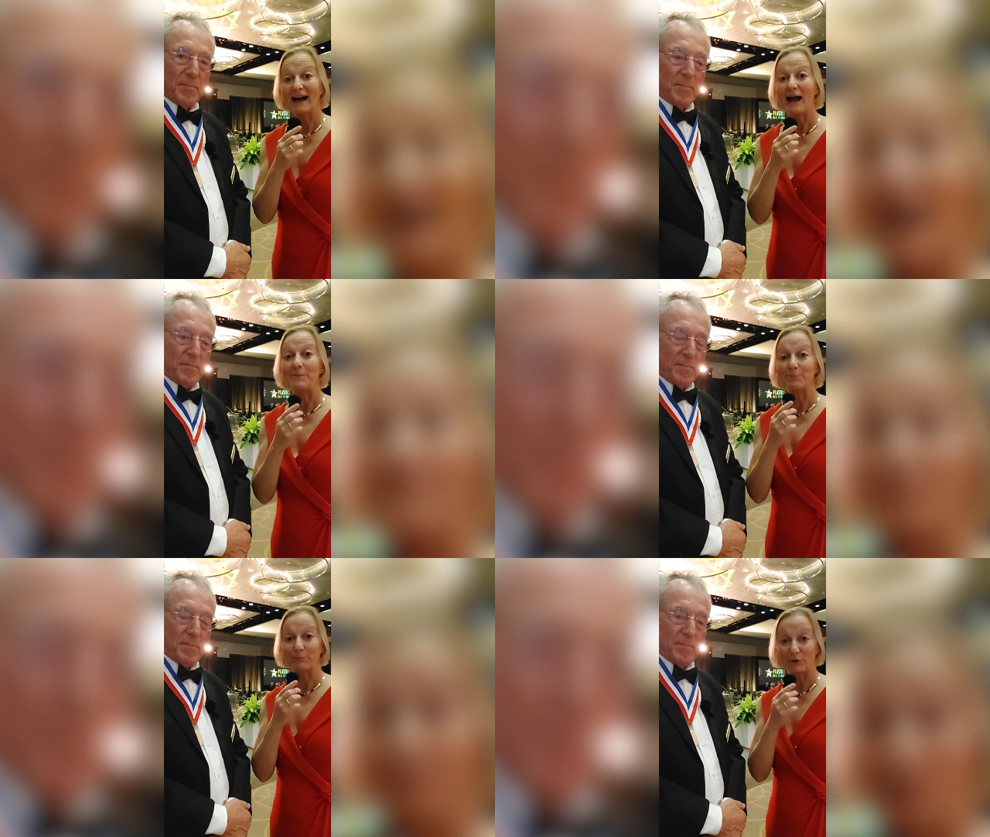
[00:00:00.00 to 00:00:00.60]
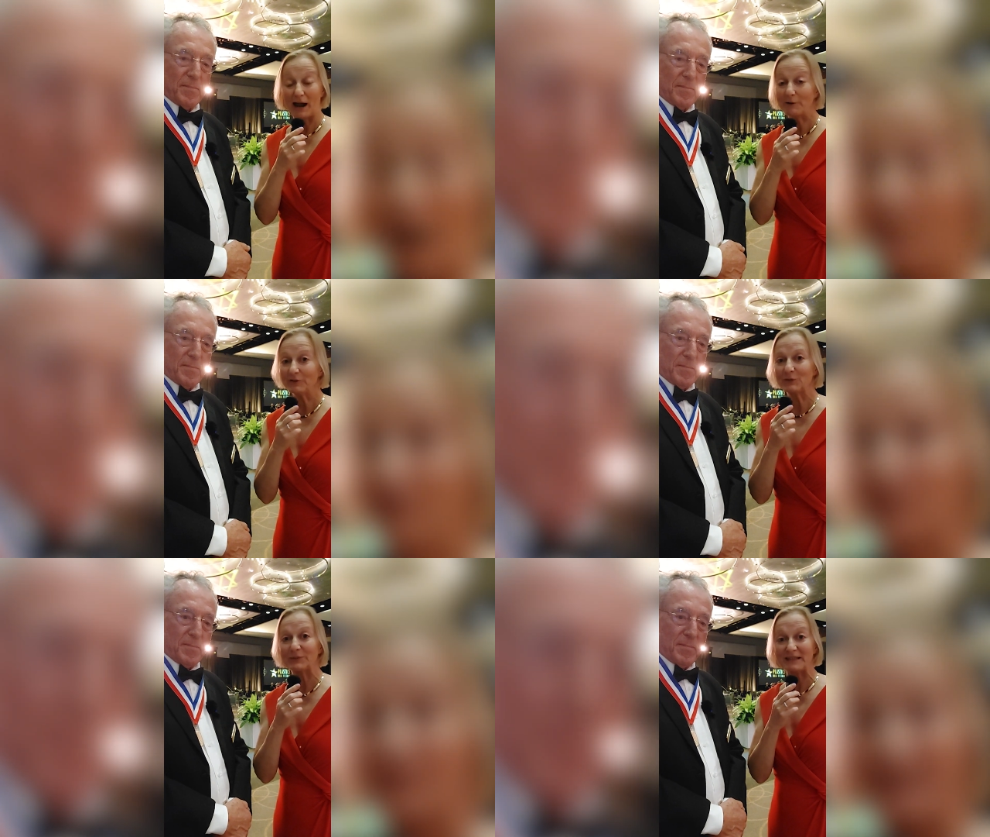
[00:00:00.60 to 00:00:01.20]
Speaker 1: I'm
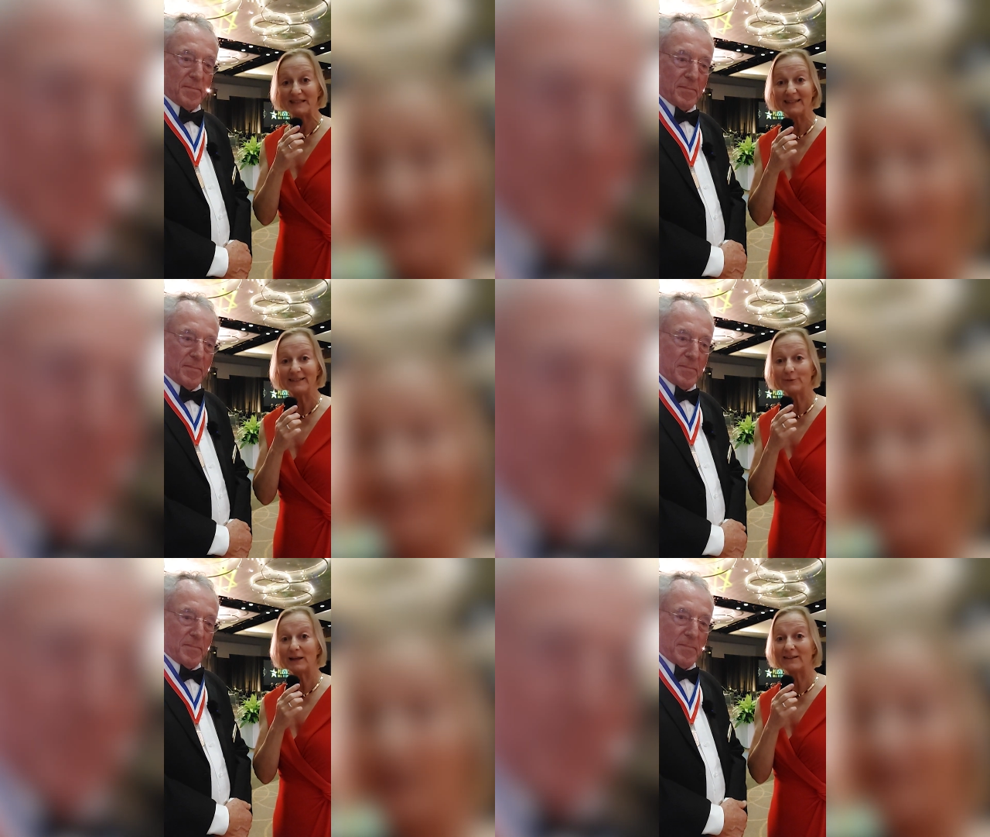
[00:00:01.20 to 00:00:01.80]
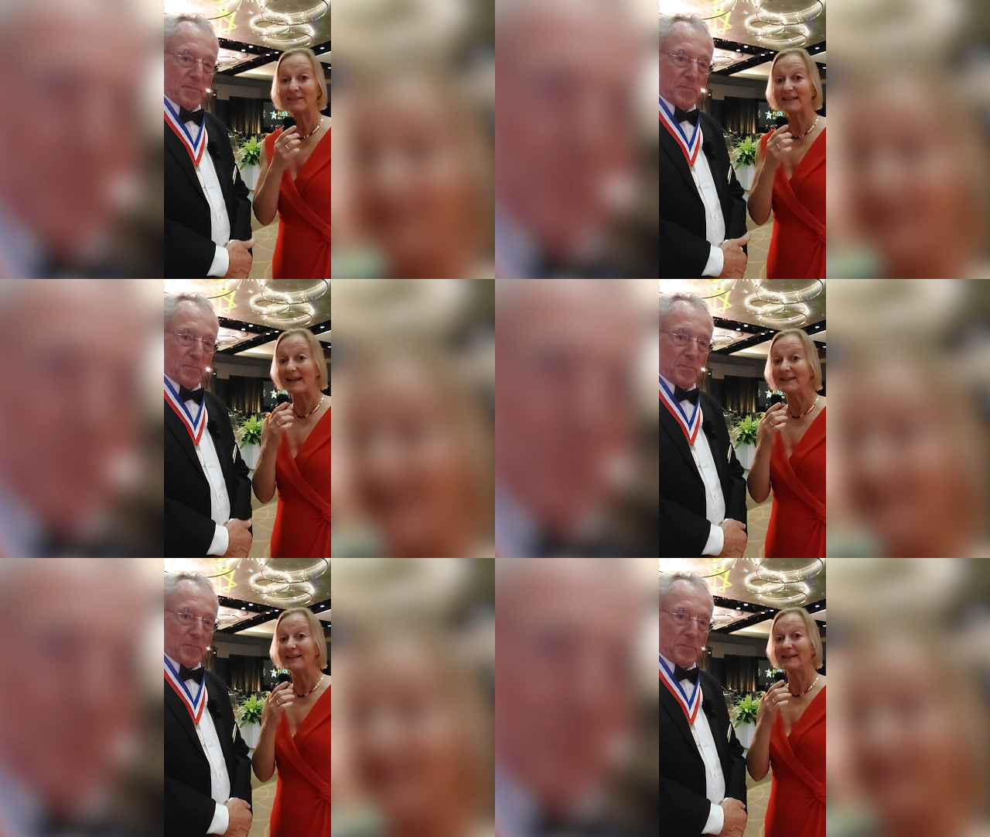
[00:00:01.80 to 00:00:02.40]
proud to be here. We are
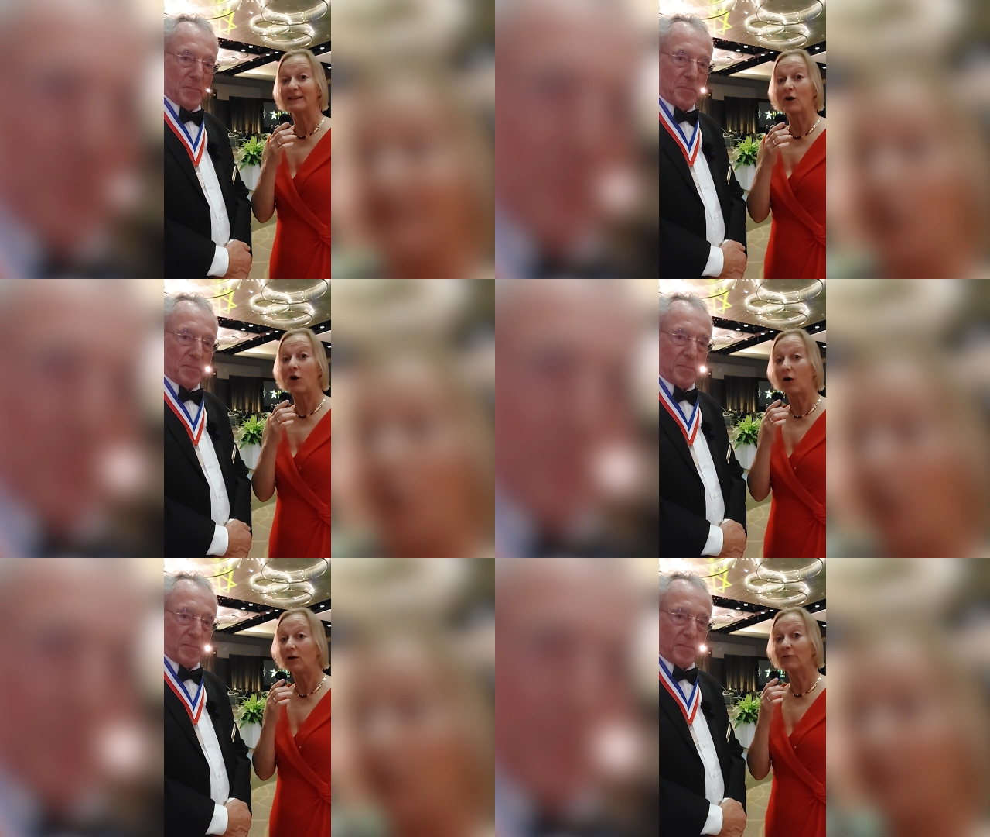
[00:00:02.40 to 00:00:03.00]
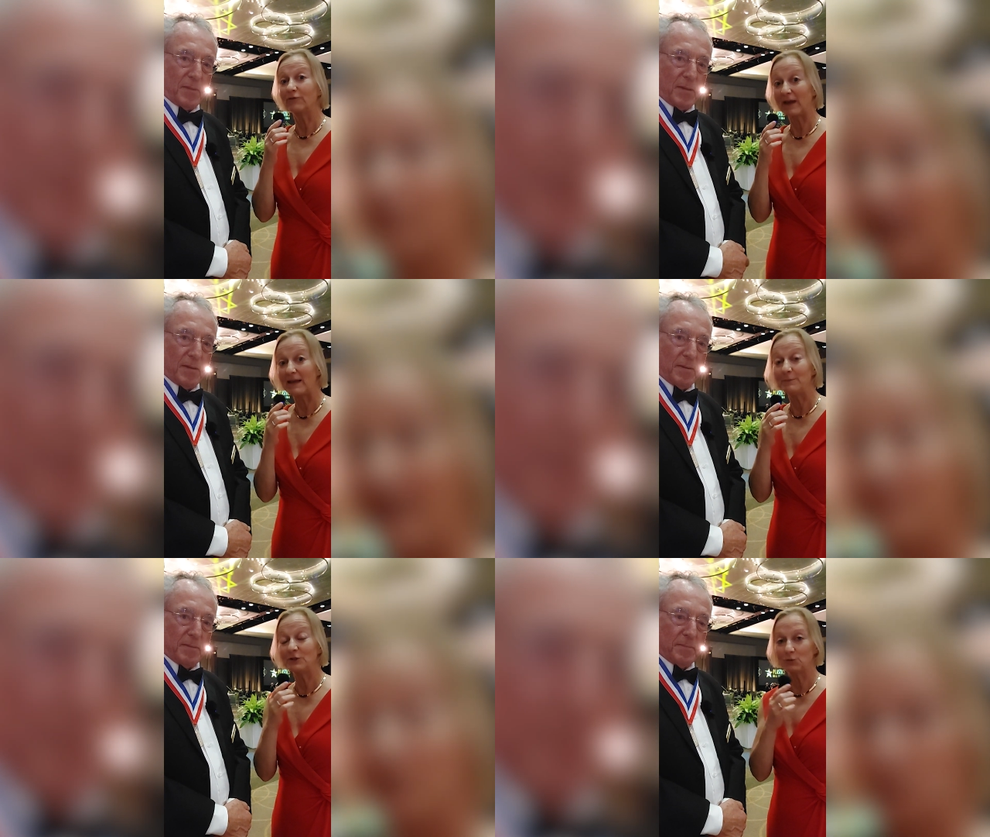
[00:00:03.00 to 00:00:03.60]
standing in the Hall of
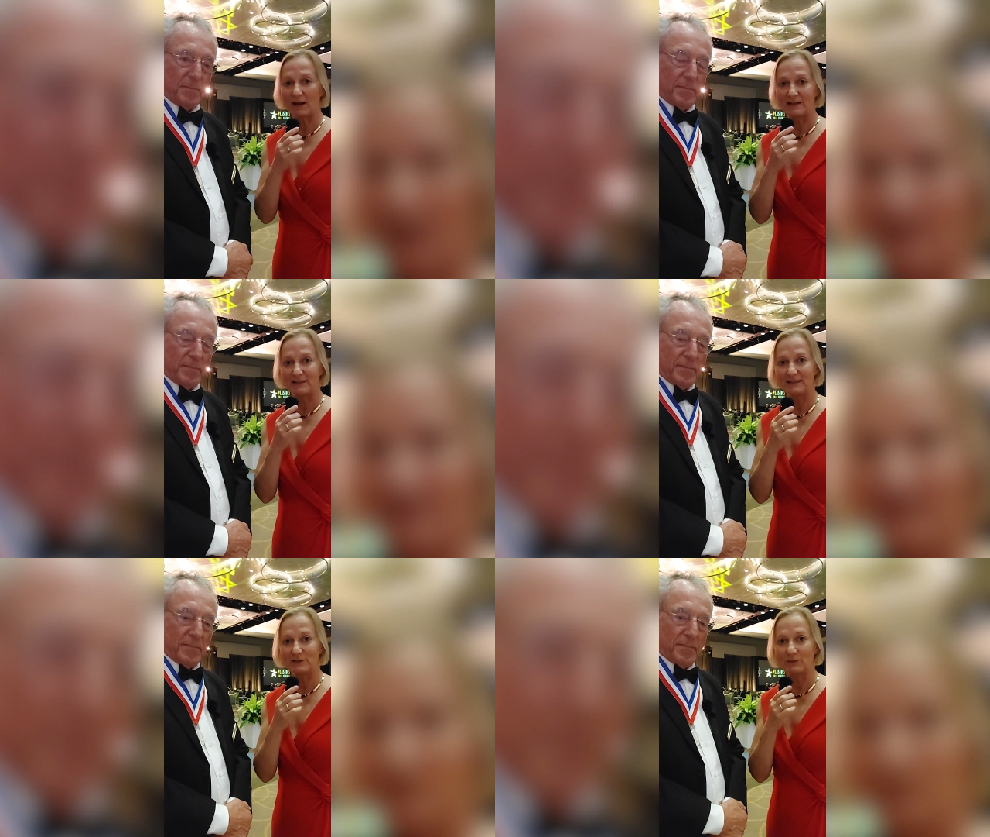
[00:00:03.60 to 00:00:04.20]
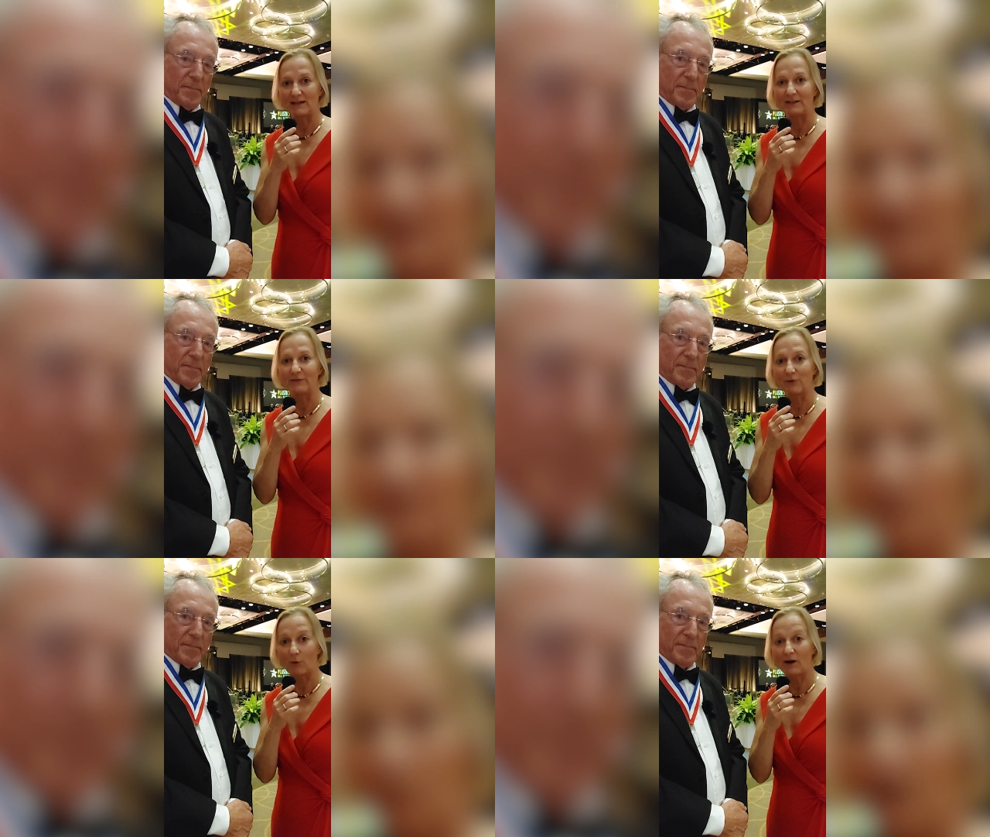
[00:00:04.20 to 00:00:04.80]
Fame
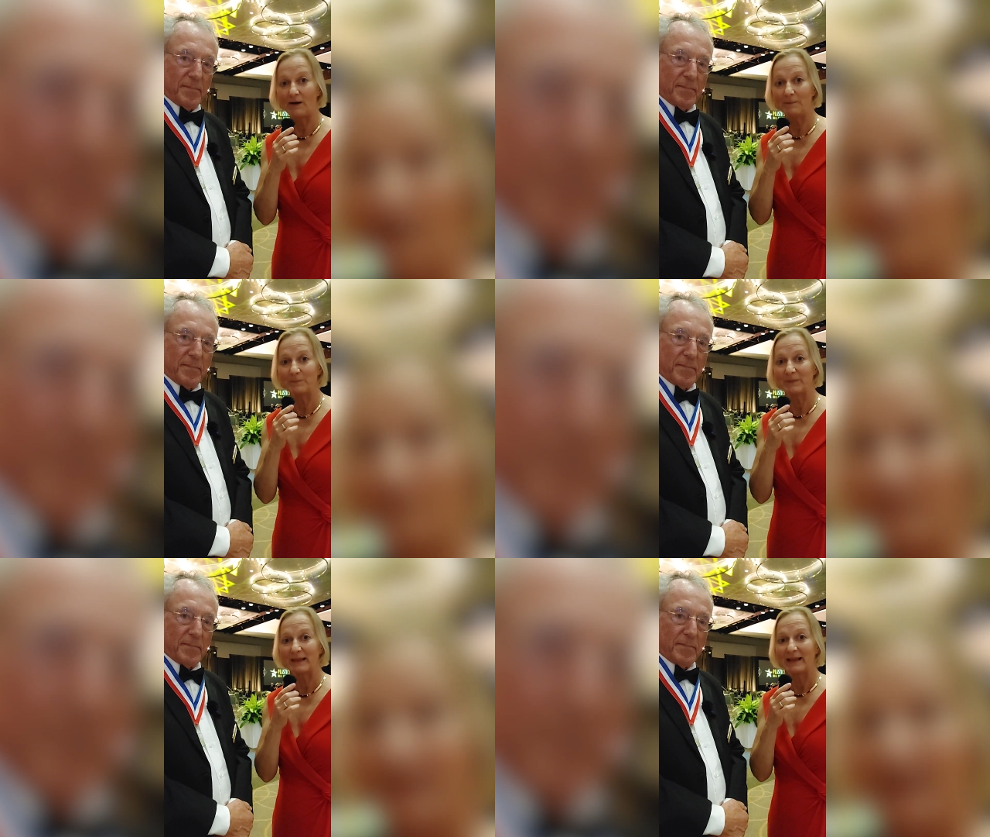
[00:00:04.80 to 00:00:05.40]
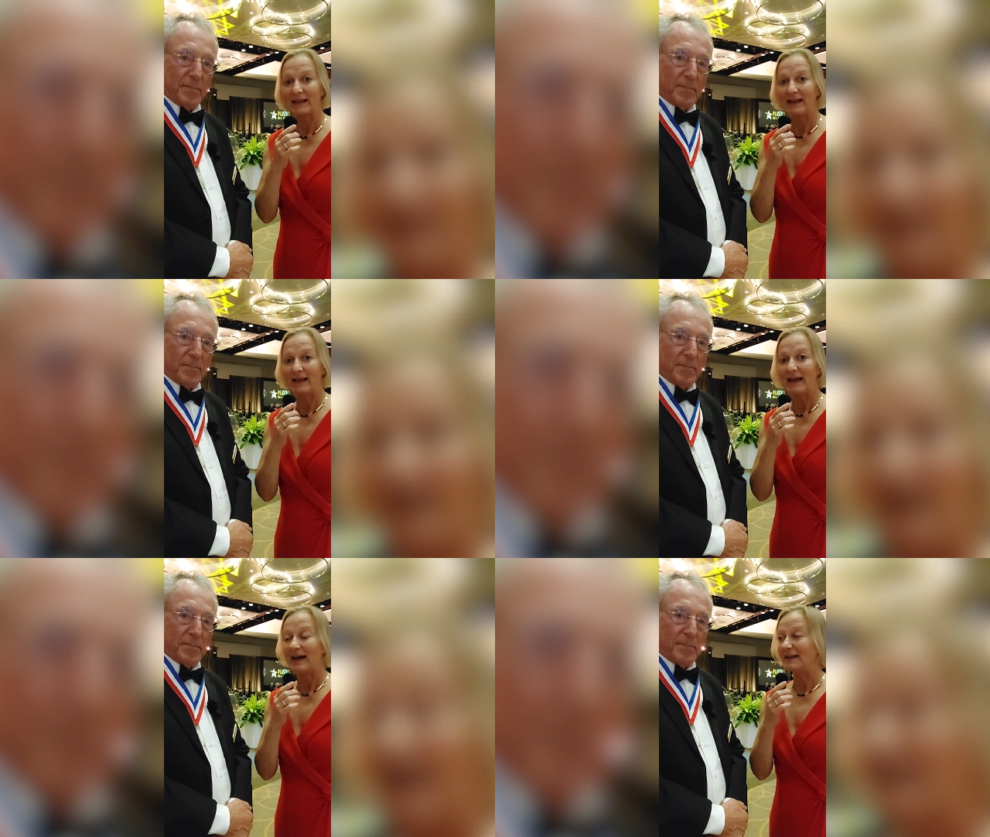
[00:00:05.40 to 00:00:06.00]
2024.
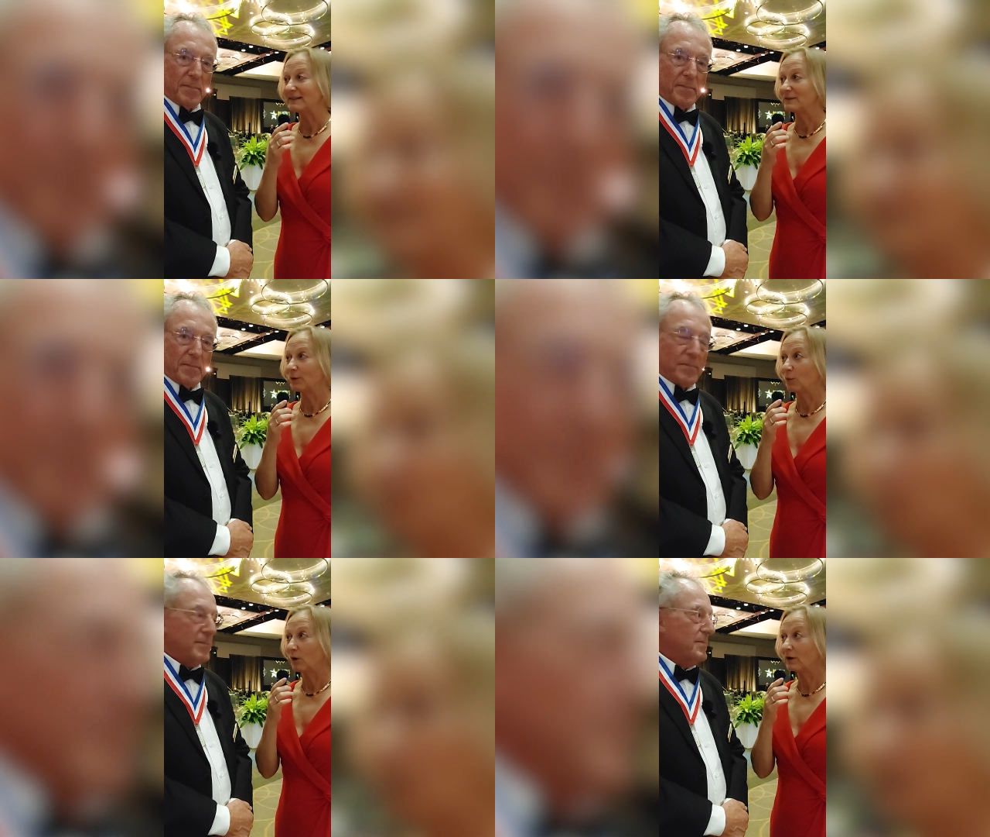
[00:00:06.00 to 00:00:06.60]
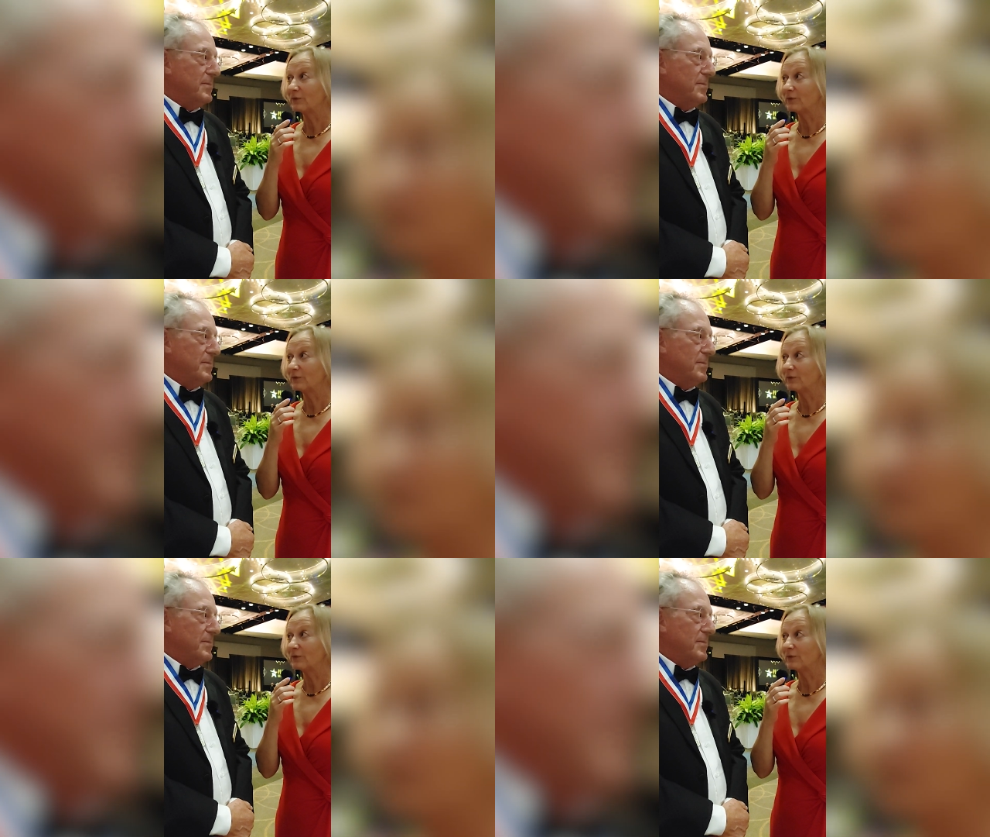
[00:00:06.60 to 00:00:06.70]
And one